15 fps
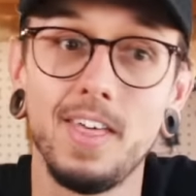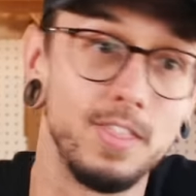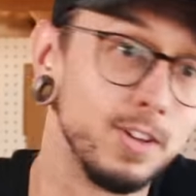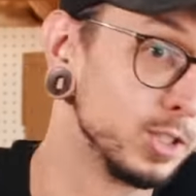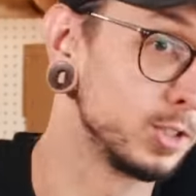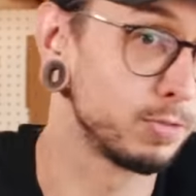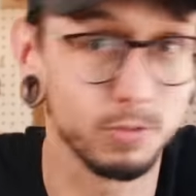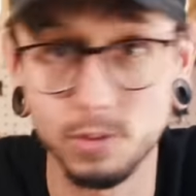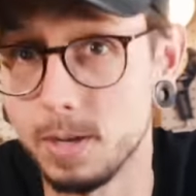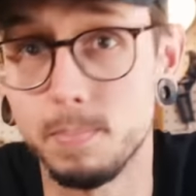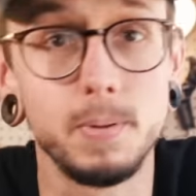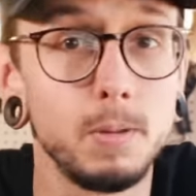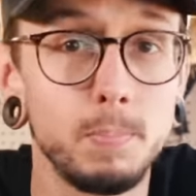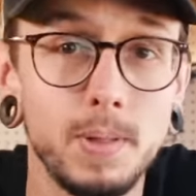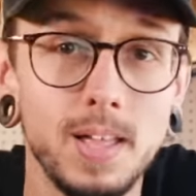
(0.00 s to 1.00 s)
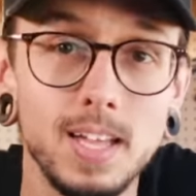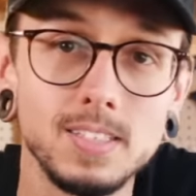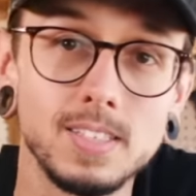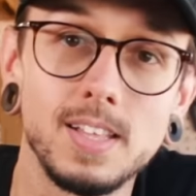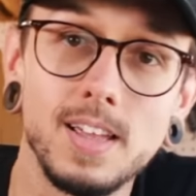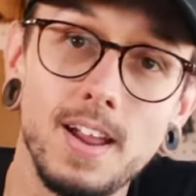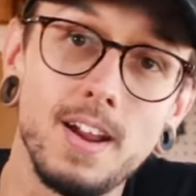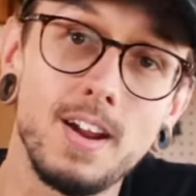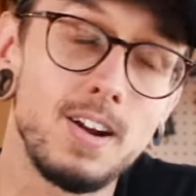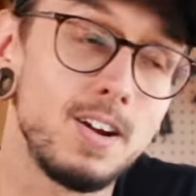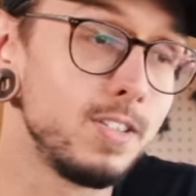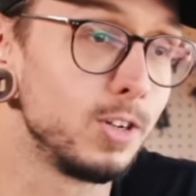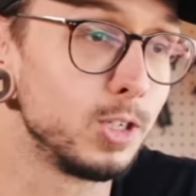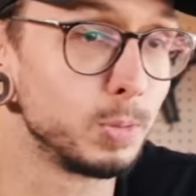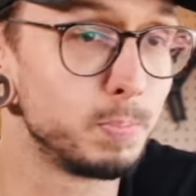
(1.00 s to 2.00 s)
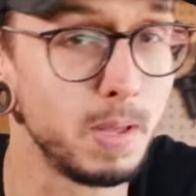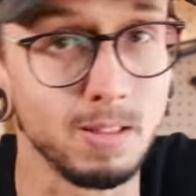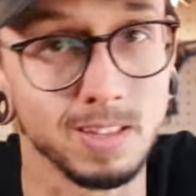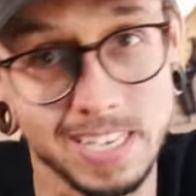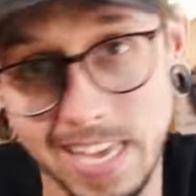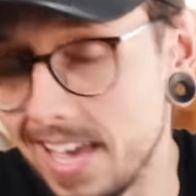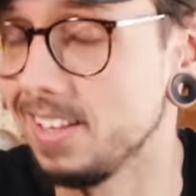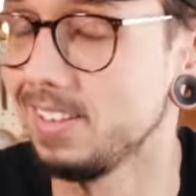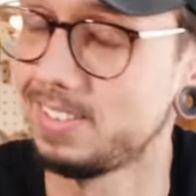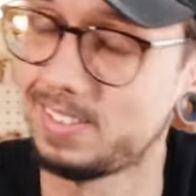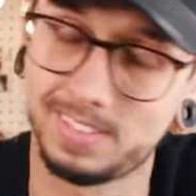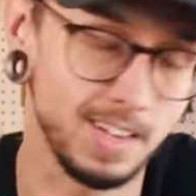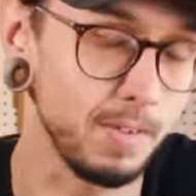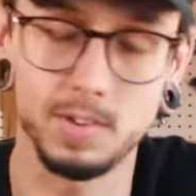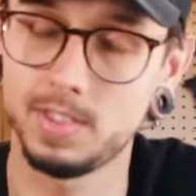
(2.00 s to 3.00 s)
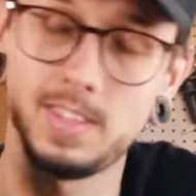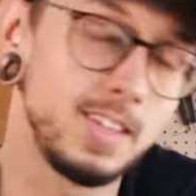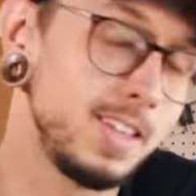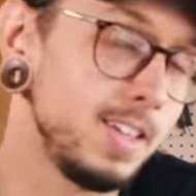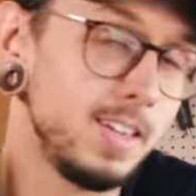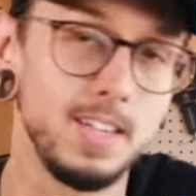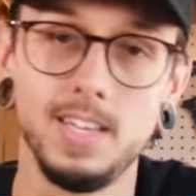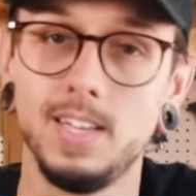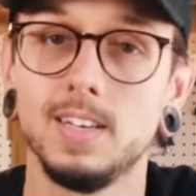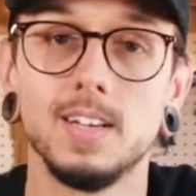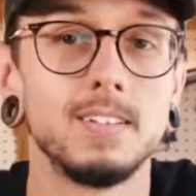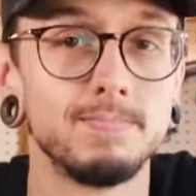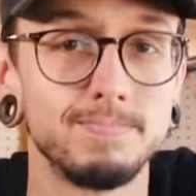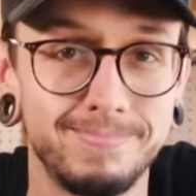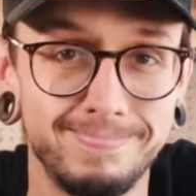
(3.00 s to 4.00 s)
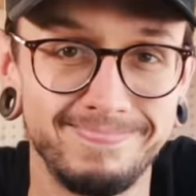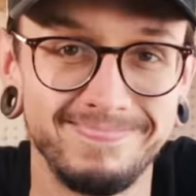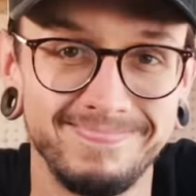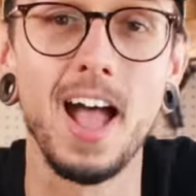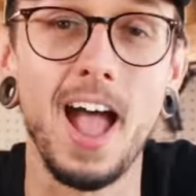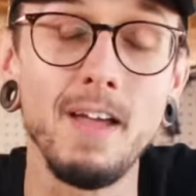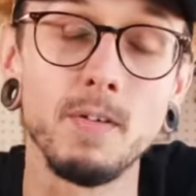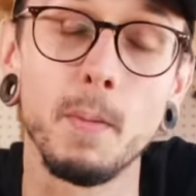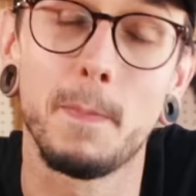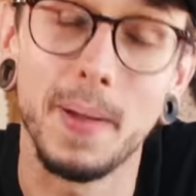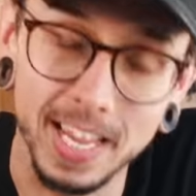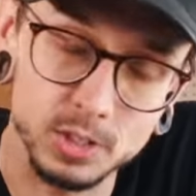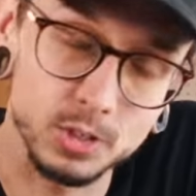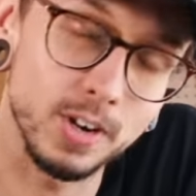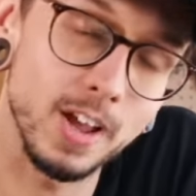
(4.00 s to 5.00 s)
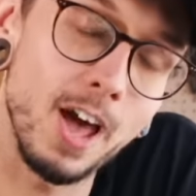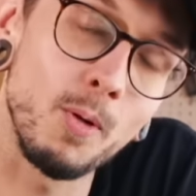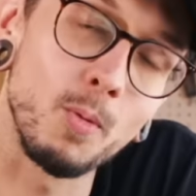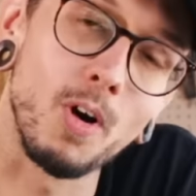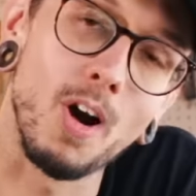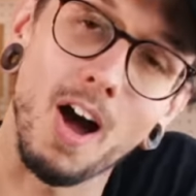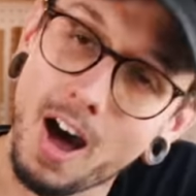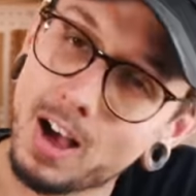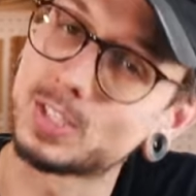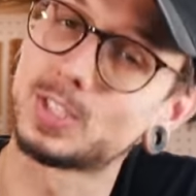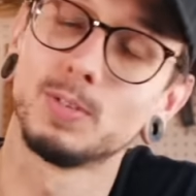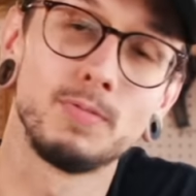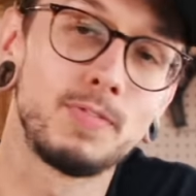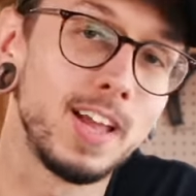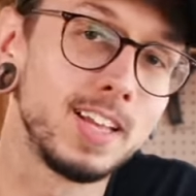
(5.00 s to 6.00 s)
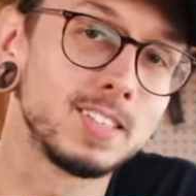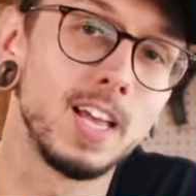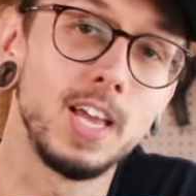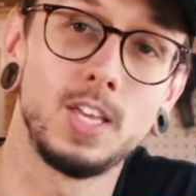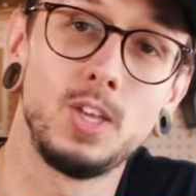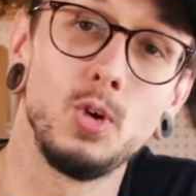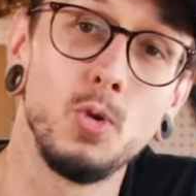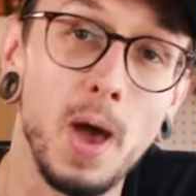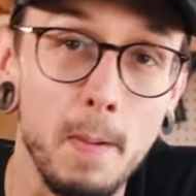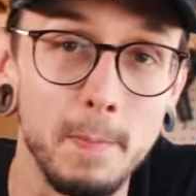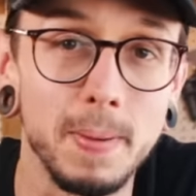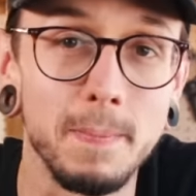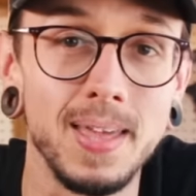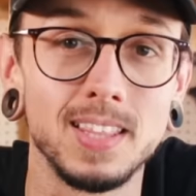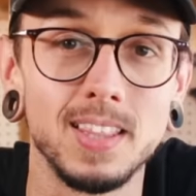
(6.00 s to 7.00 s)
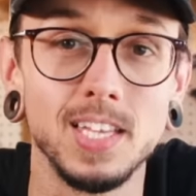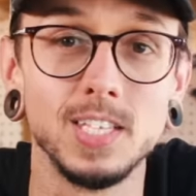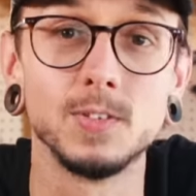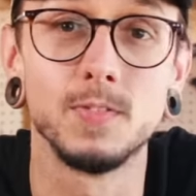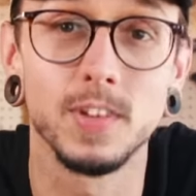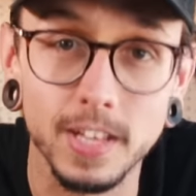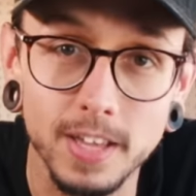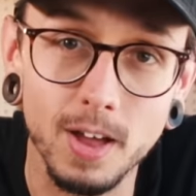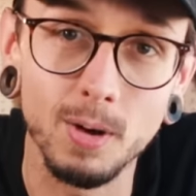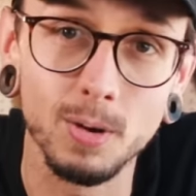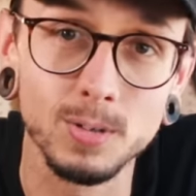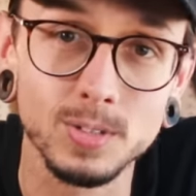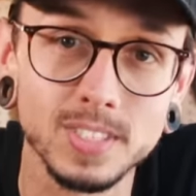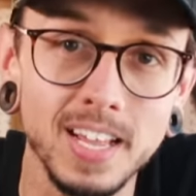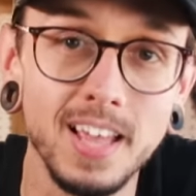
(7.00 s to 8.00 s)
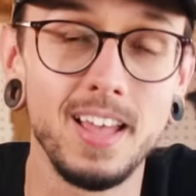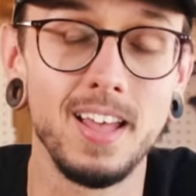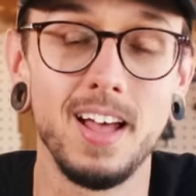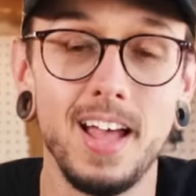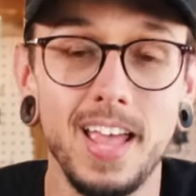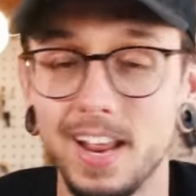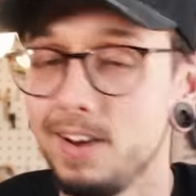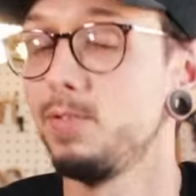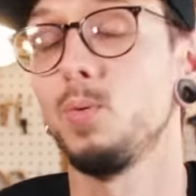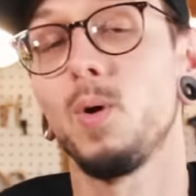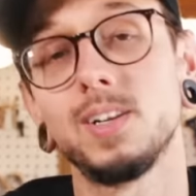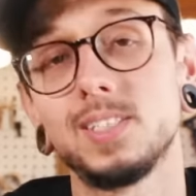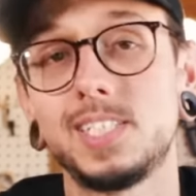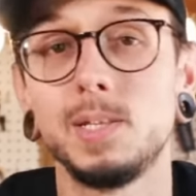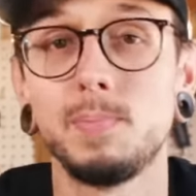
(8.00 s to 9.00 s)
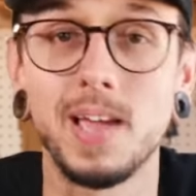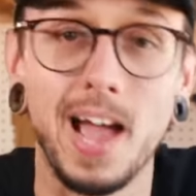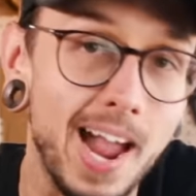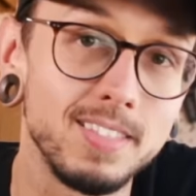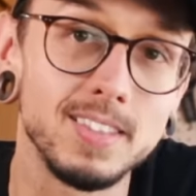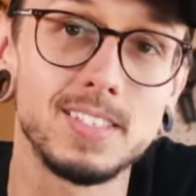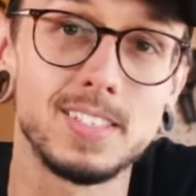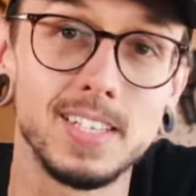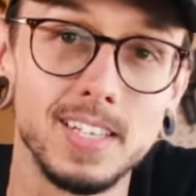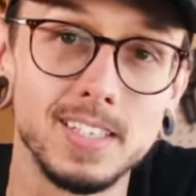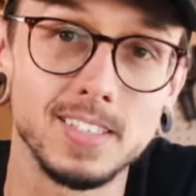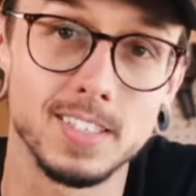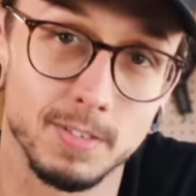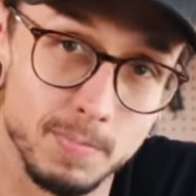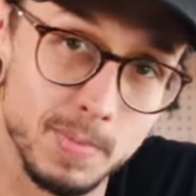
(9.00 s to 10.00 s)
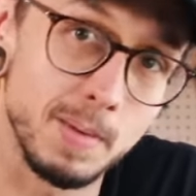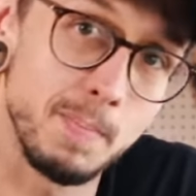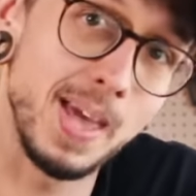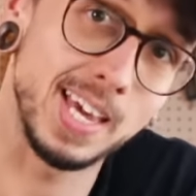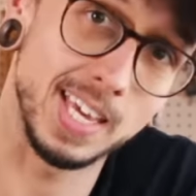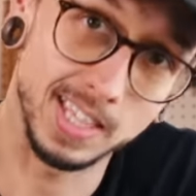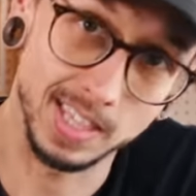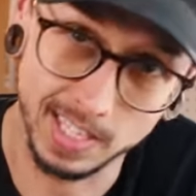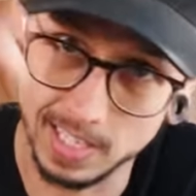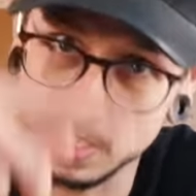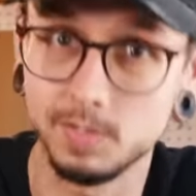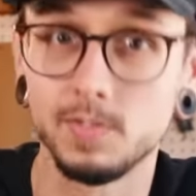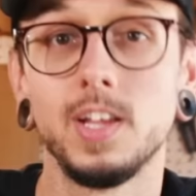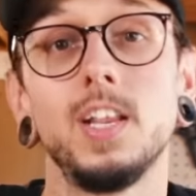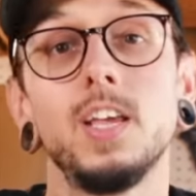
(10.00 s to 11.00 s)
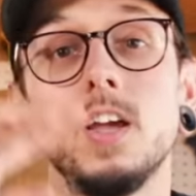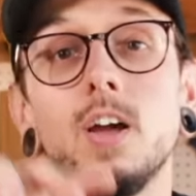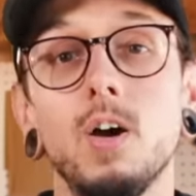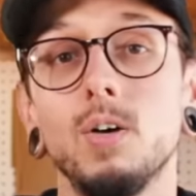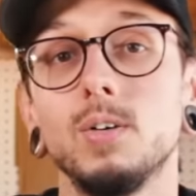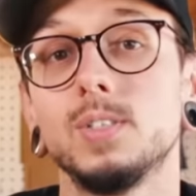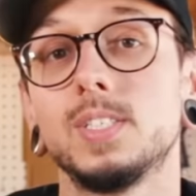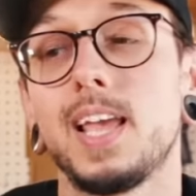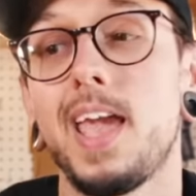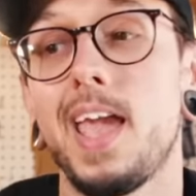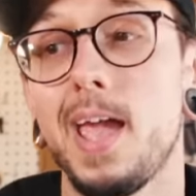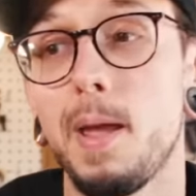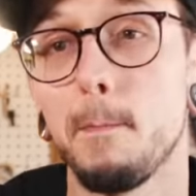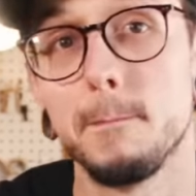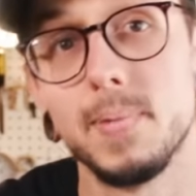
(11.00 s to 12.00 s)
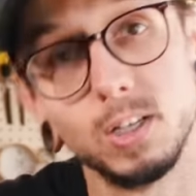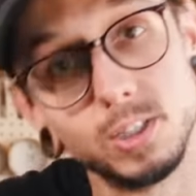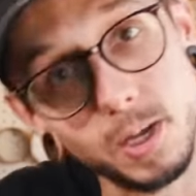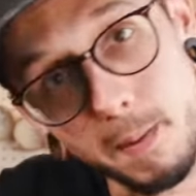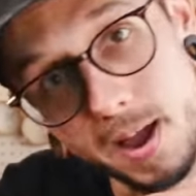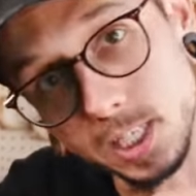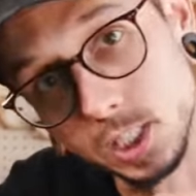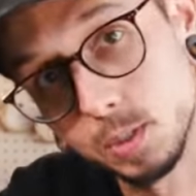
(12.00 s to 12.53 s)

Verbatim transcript: There's free build plans there, there's build kits, everything you need. I have a Patreon where awesome fans like you help me make these videos. And if you want to see behind the scenes of me making these videos and building my